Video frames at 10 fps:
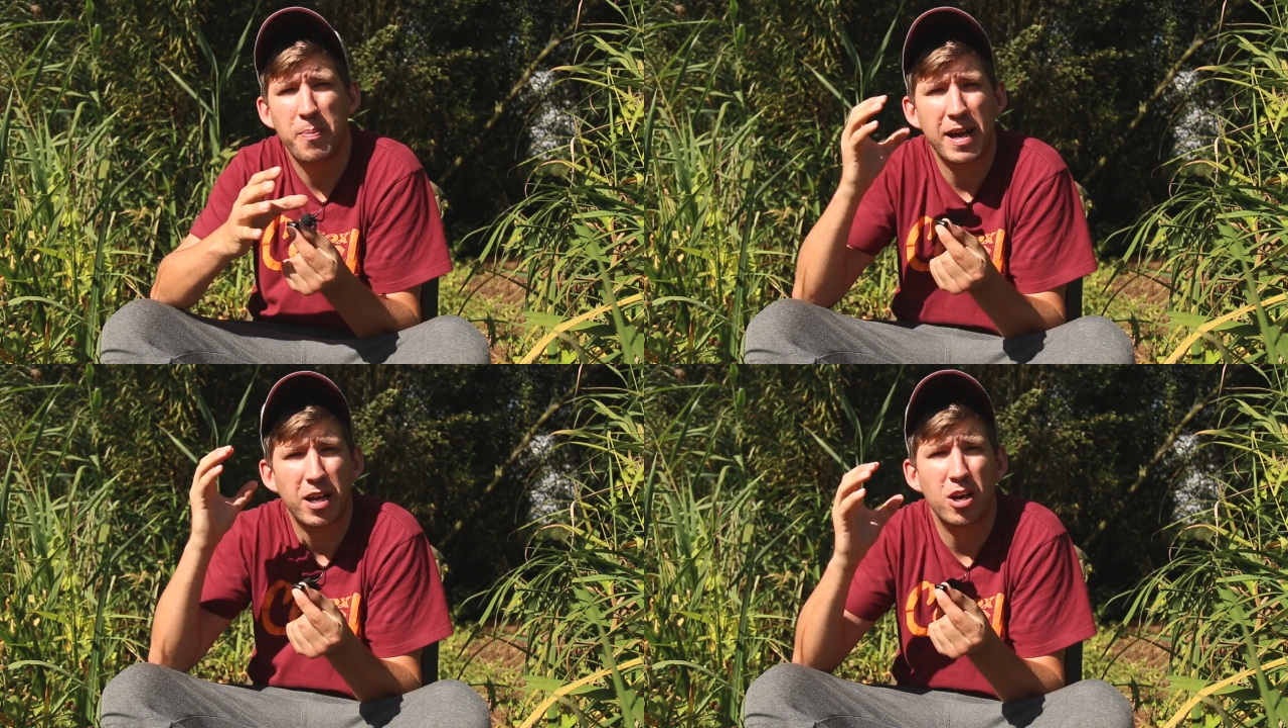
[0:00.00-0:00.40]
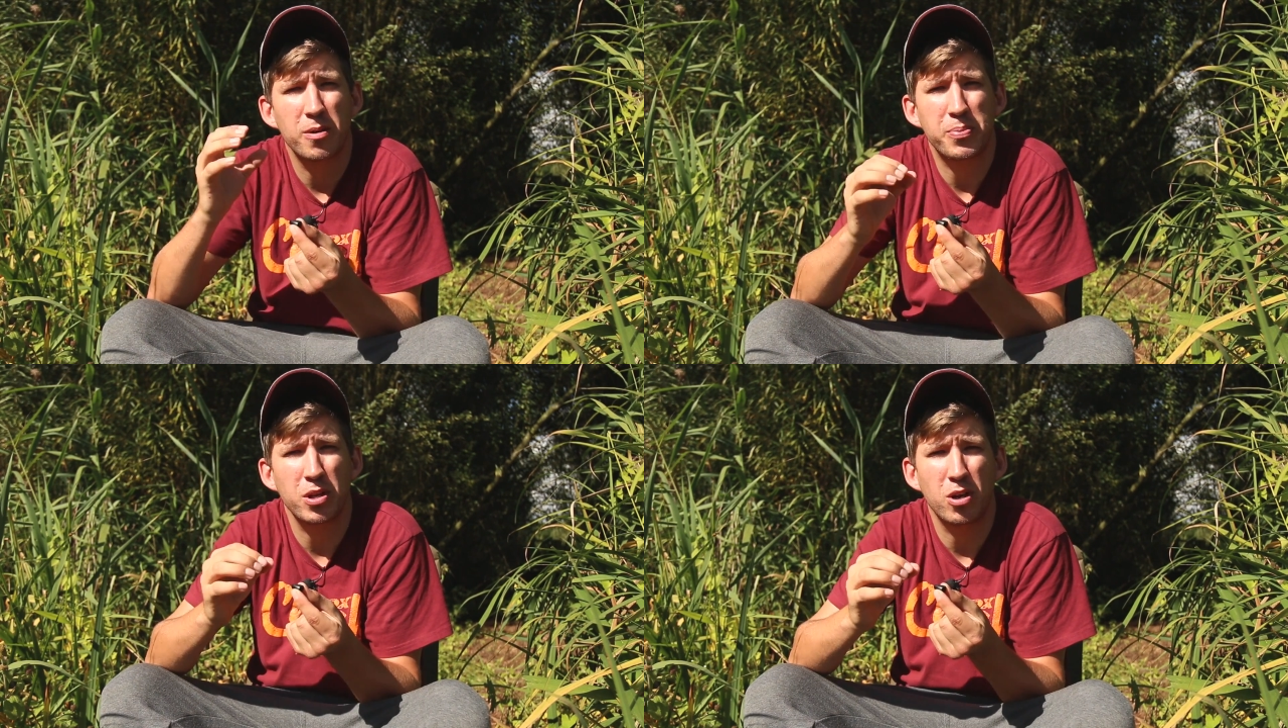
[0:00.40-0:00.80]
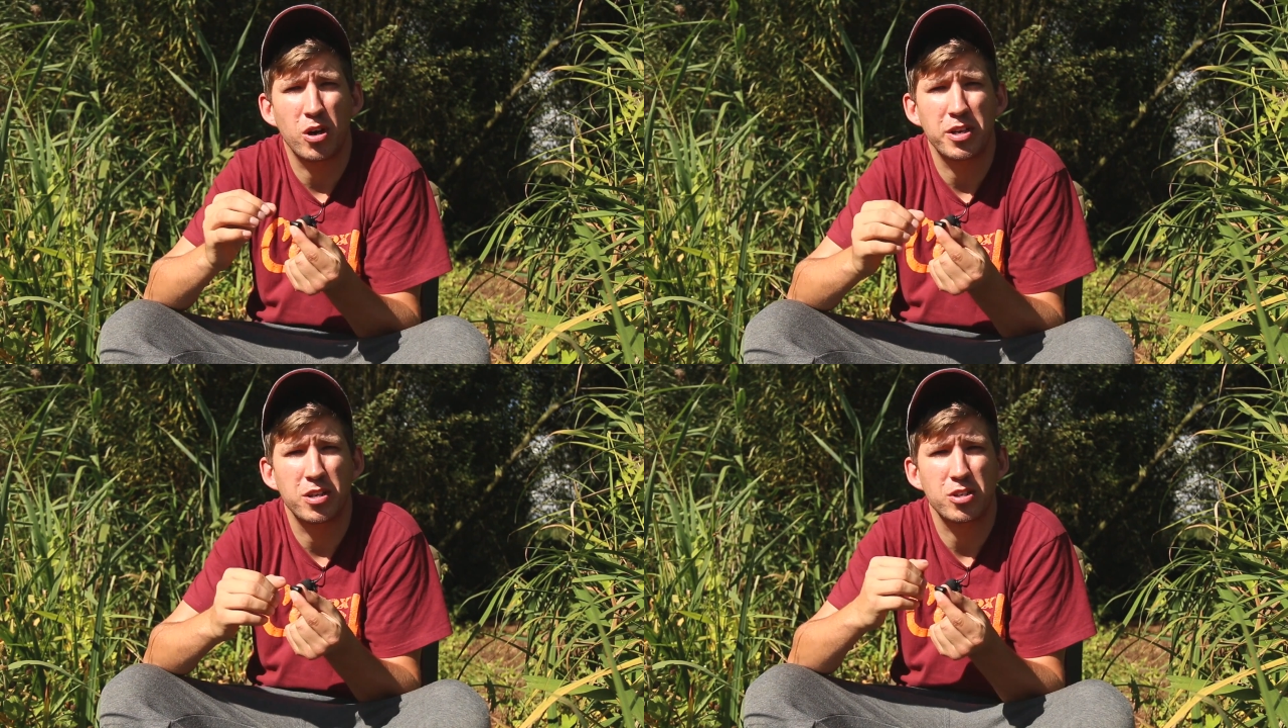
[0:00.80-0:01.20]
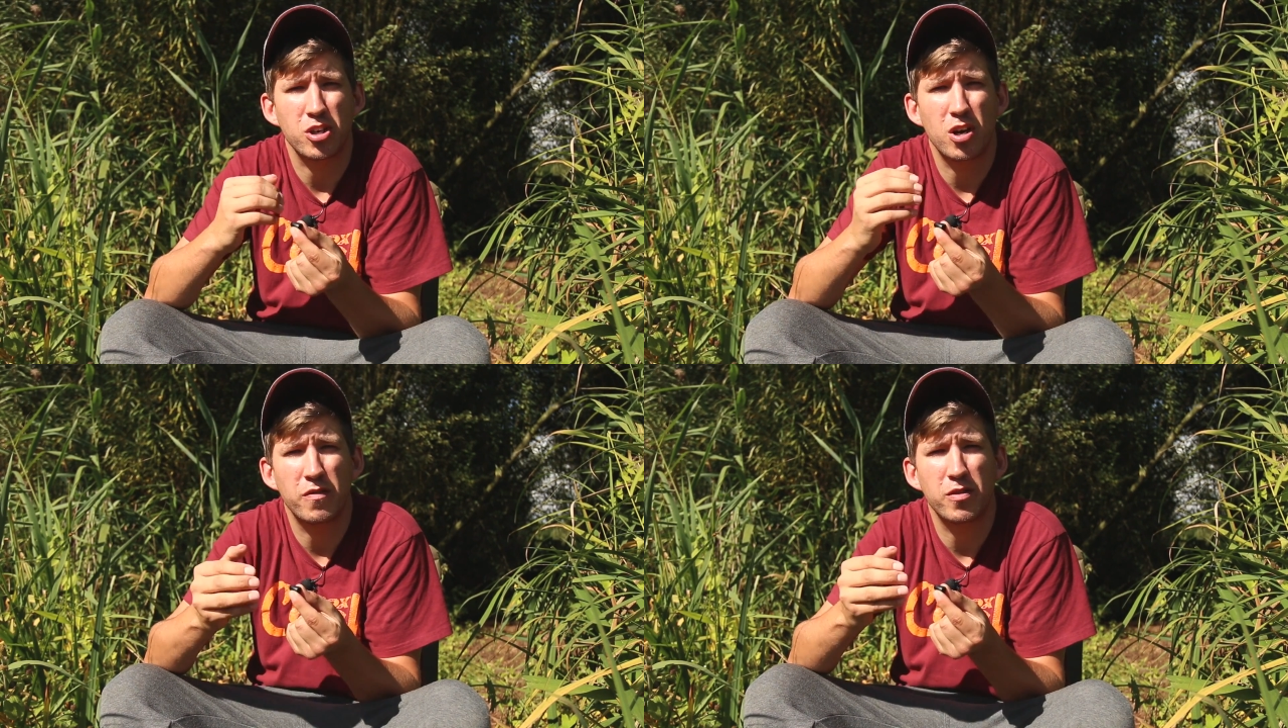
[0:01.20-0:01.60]
back up your line as
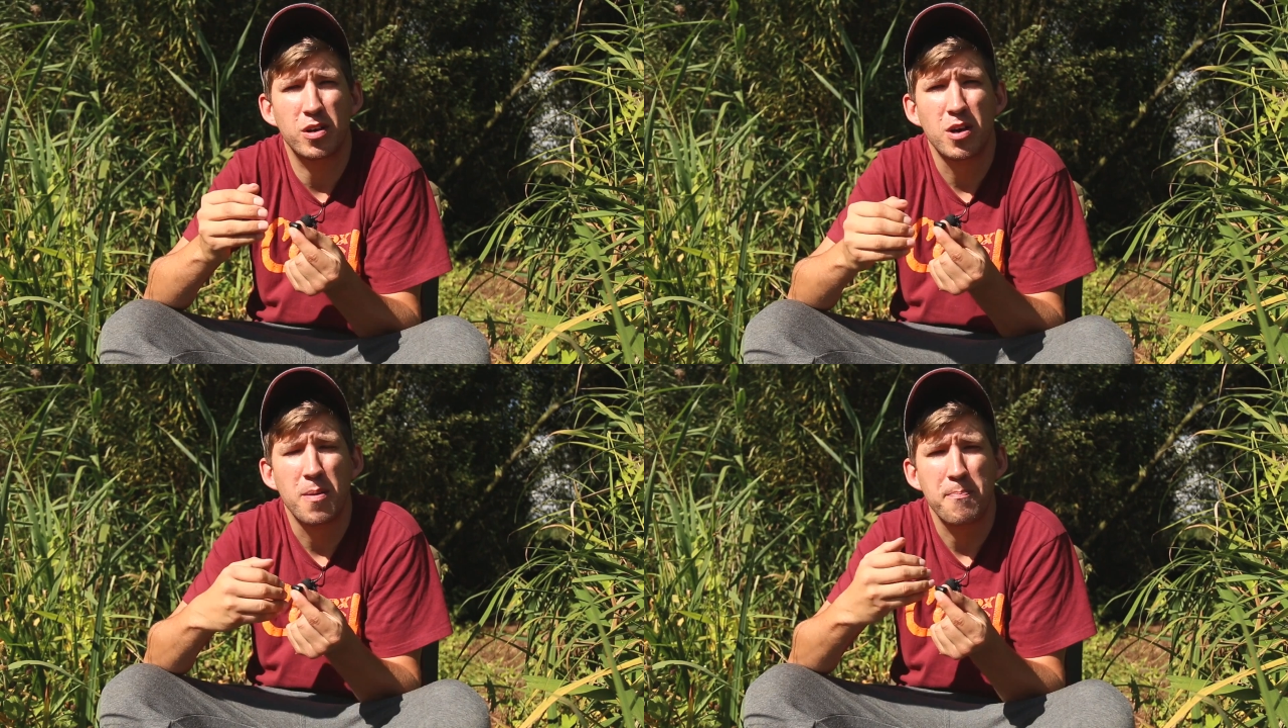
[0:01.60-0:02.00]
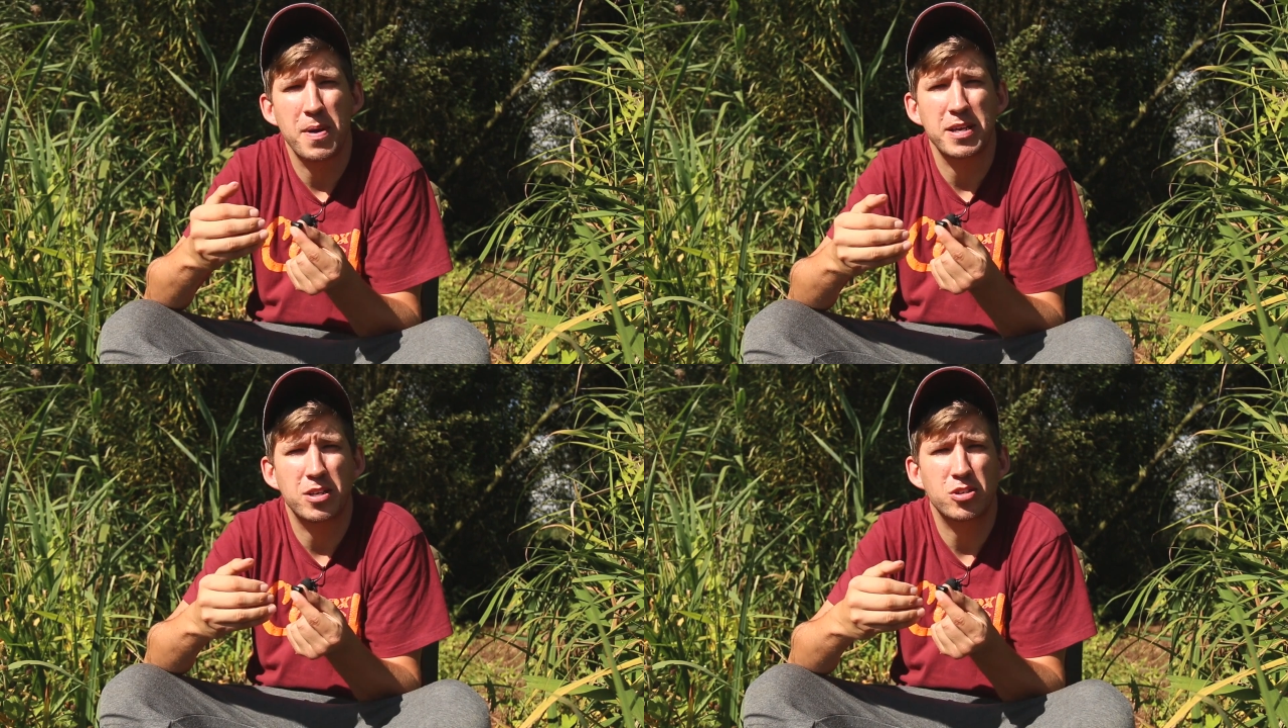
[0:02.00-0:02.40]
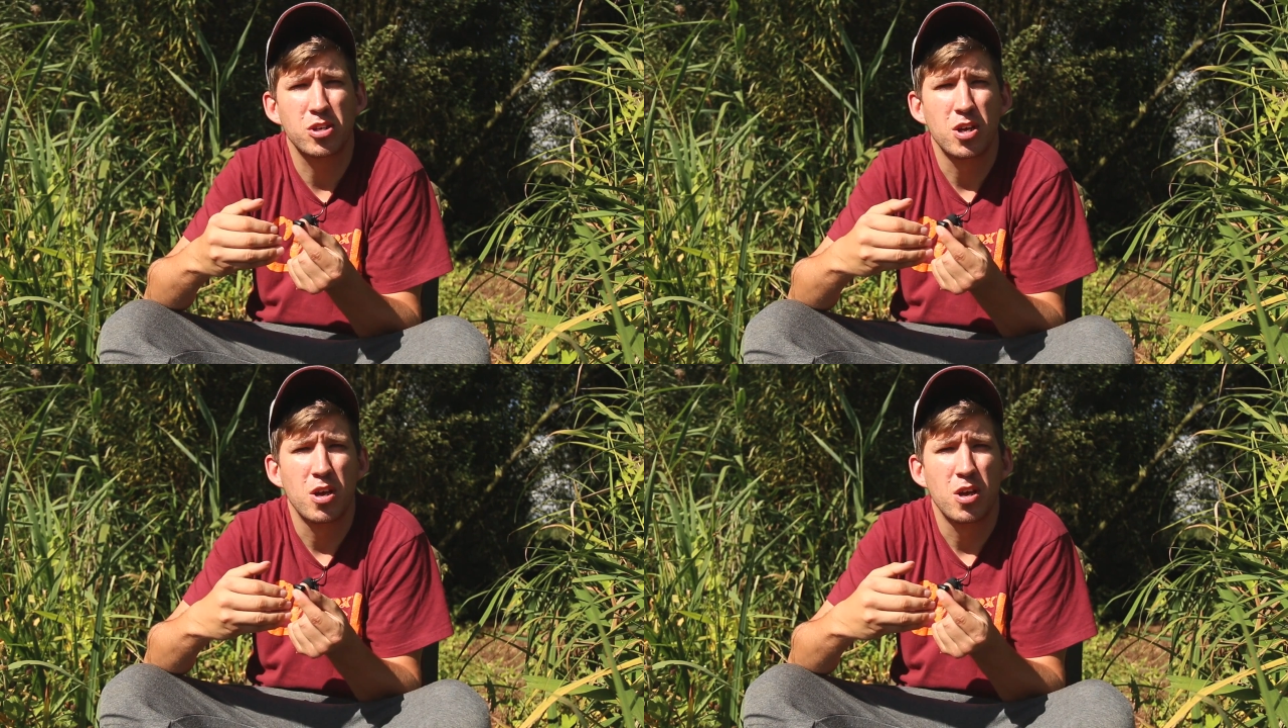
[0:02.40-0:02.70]
other makes